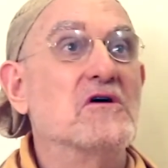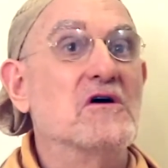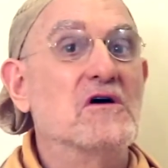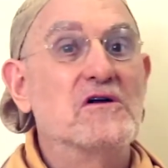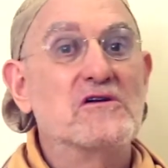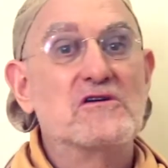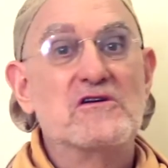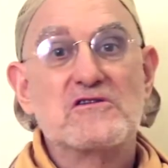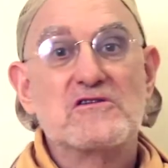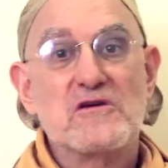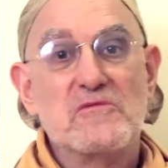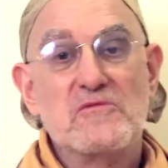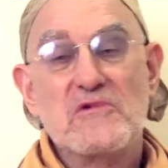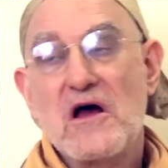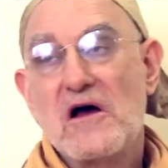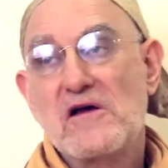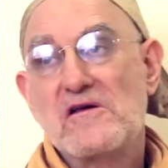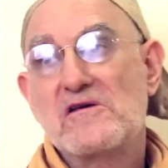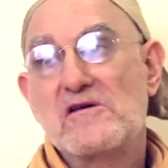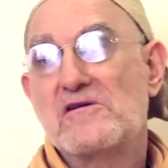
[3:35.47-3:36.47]
did some
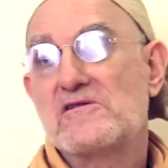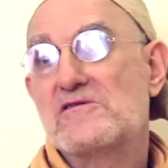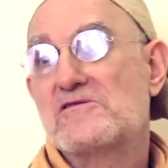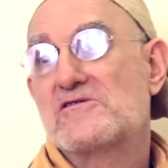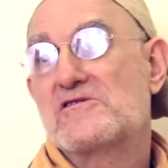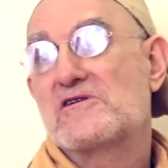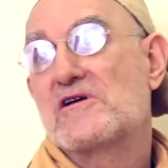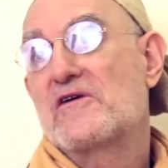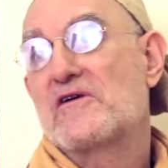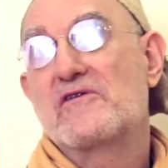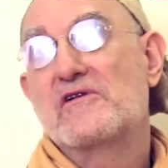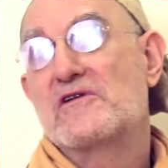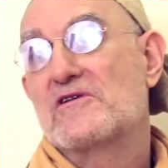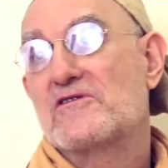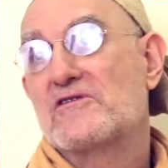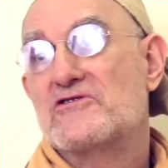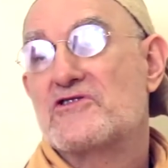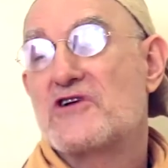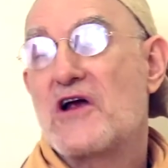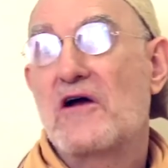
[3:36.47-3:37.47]
yagyas, gave a
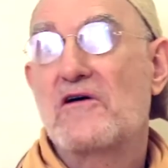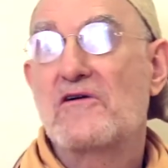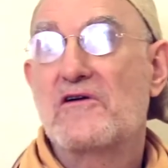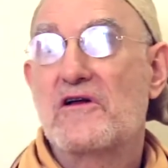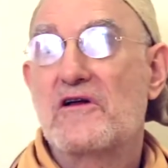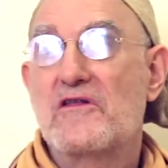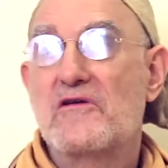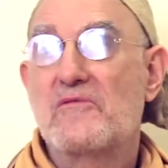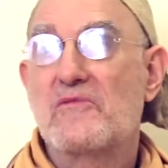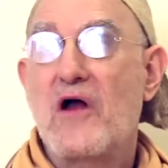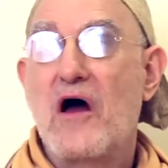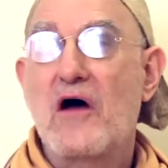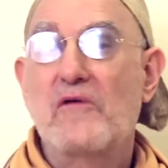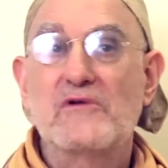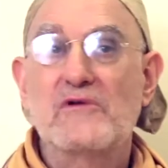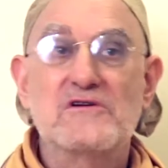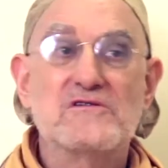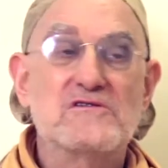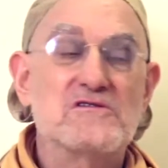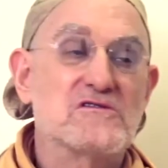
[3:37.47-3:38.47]
little charity to the
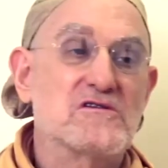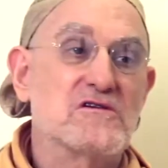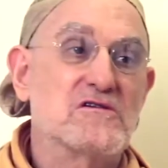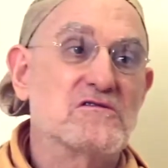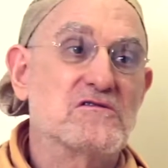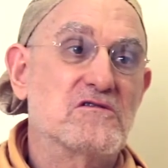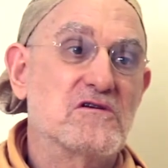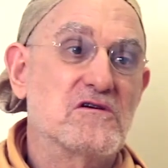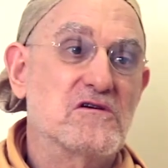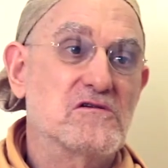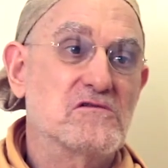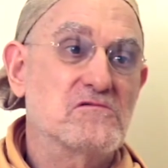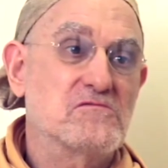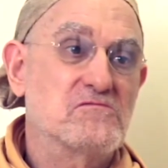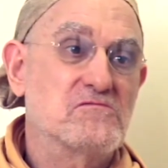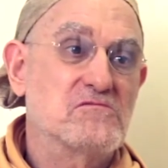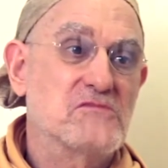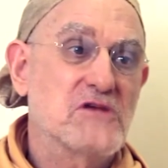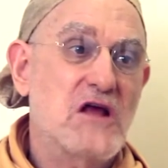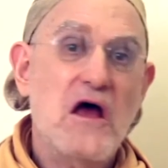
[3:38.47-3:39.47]
Brahmins, and
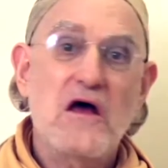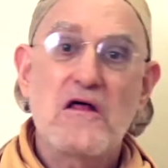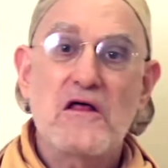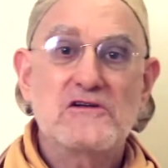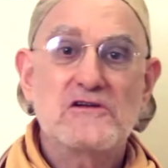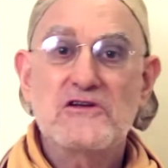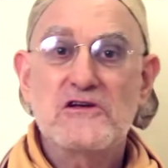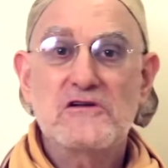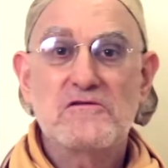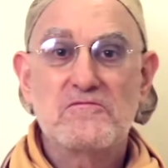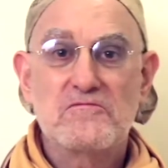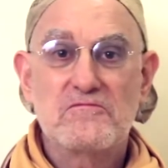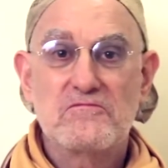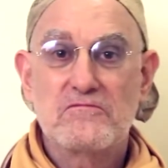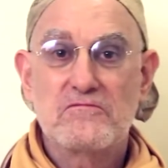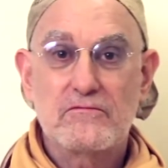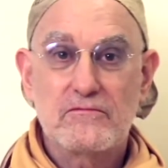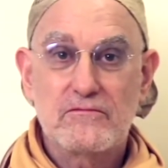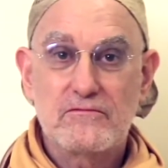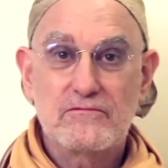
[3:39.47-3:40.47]
that's it.
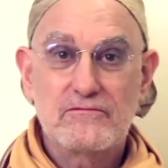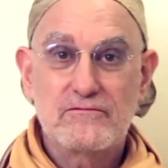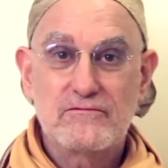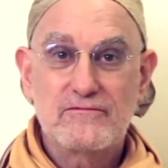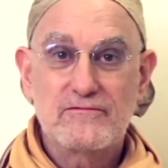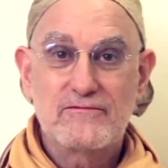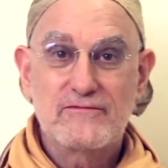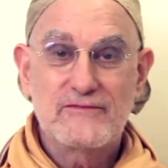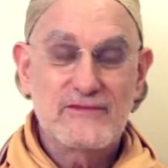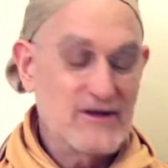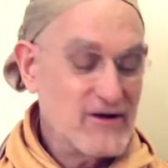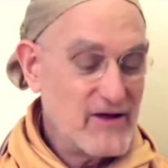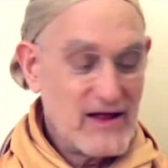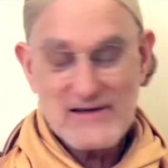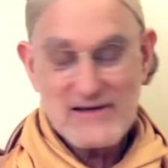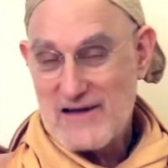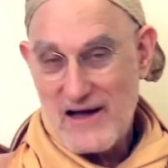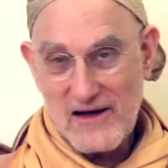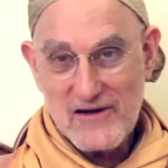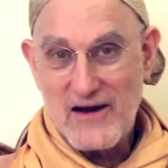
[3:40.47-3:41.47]

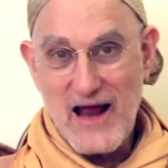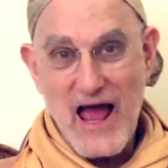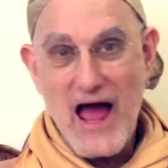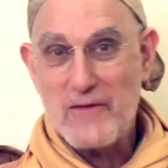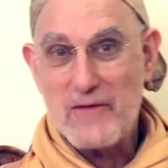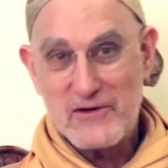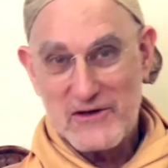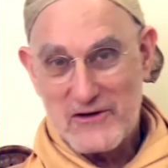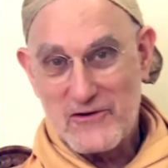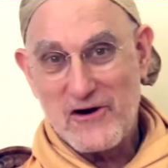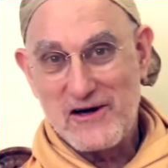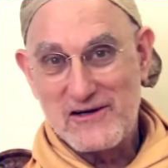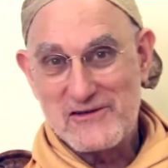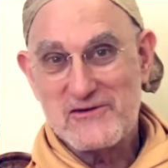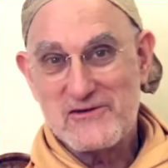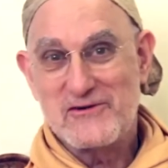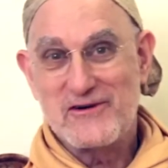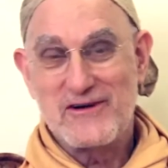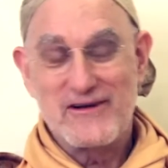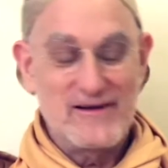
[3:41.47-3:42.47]
That's not going to happen to
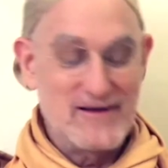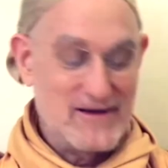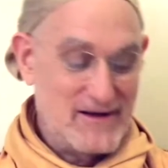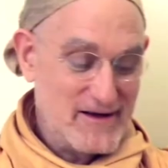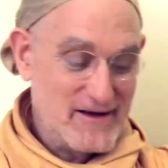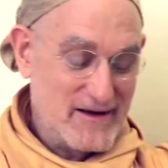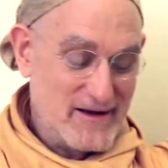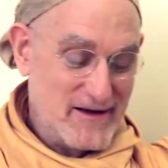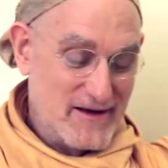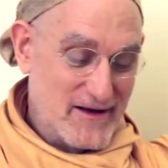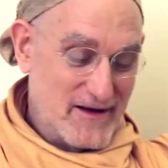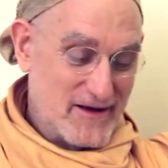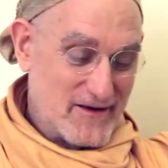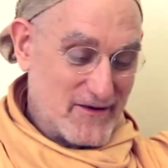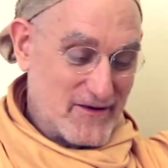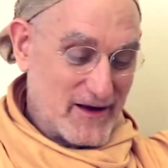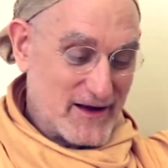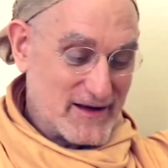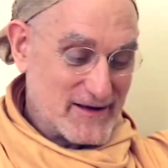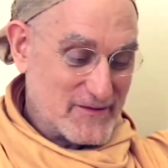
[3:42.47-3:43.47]
Arjuna,
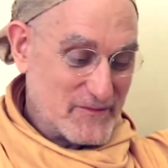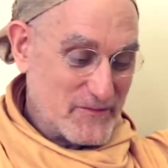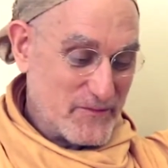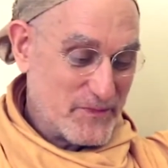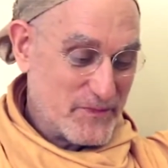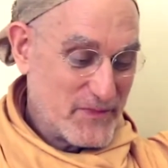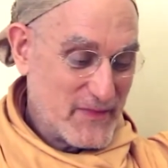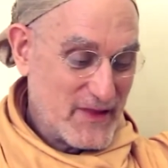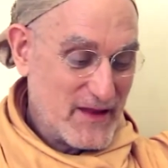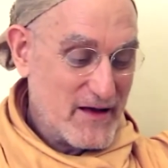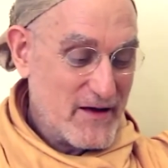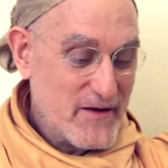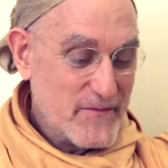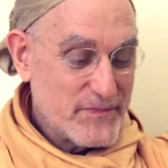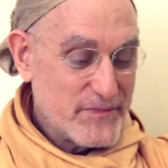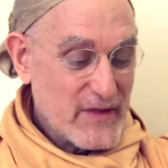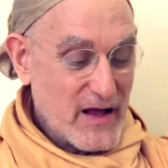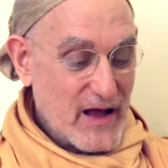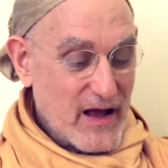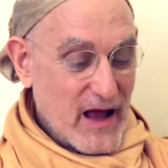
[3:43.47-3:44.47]
right?
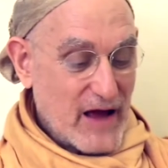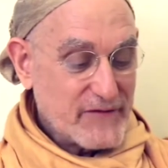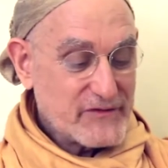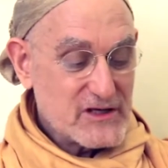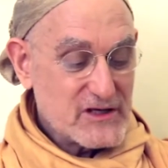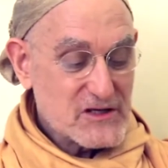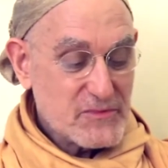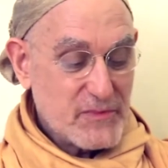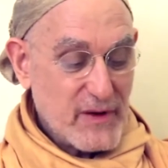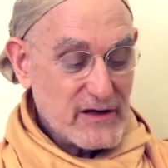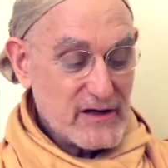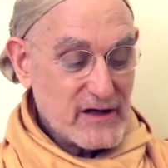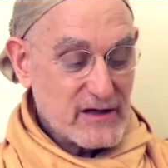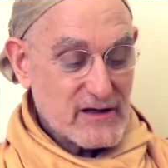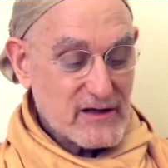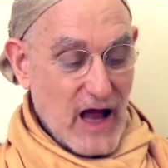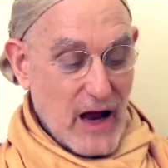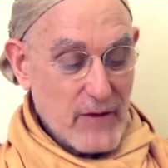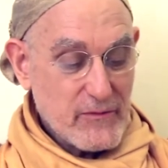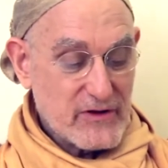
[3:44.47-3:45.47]
After spending
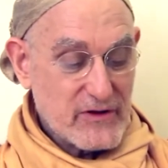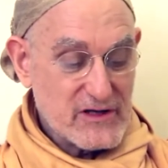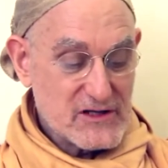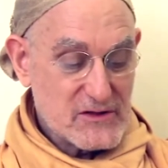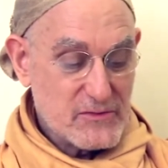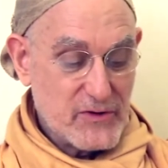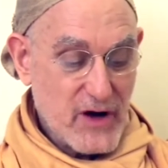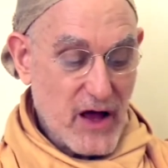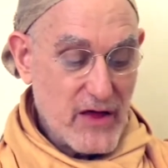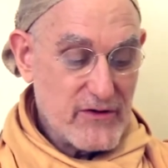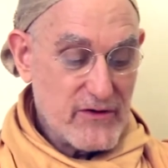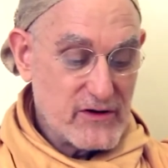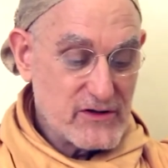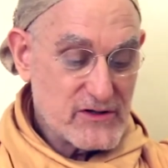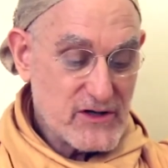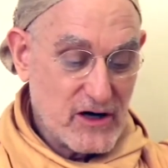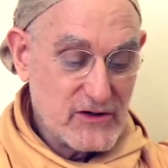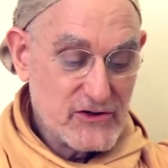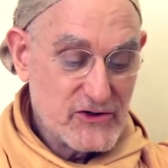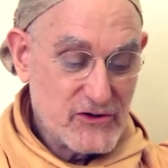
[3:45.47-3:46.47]
time with his
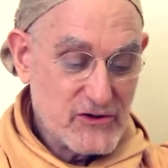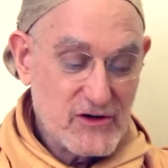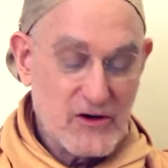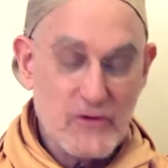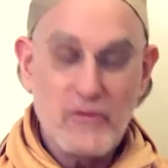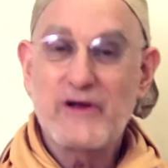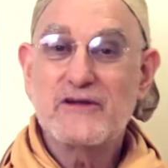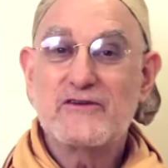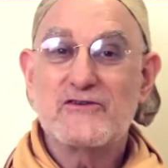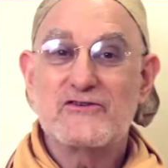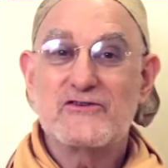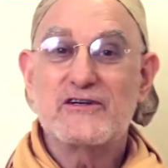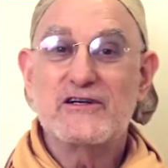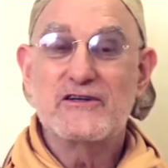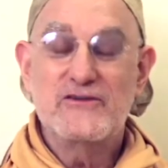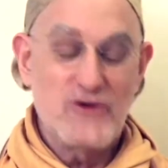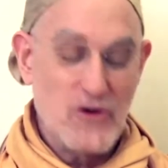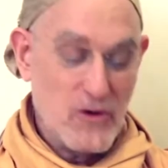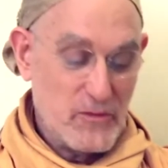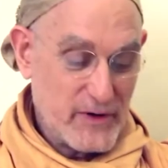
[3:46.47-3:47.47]
brothers, Arjuna went to see
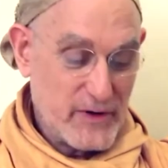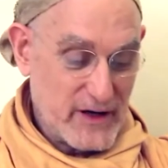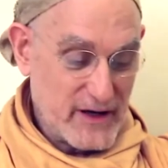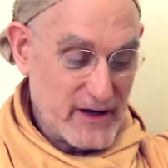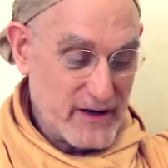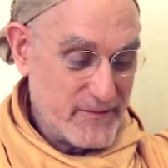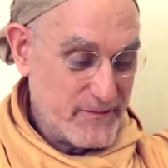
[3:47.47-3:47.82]
Draupadi.